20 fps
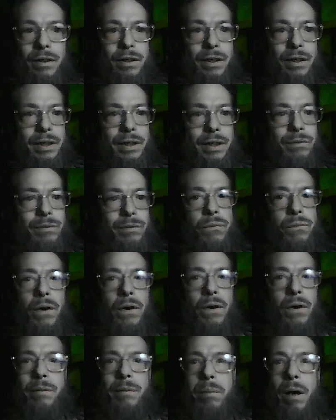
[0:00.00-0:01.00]
Because of a
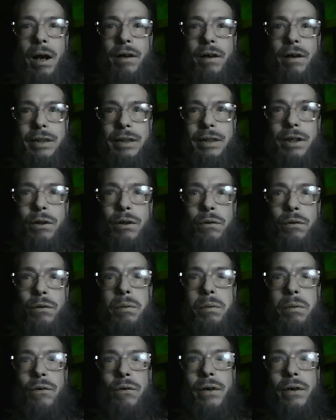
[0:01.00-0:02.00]
fucking bug with the
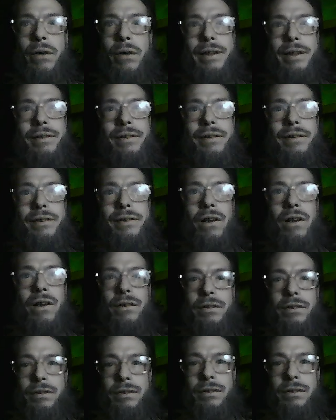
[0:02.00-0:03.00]
ubiquity installer.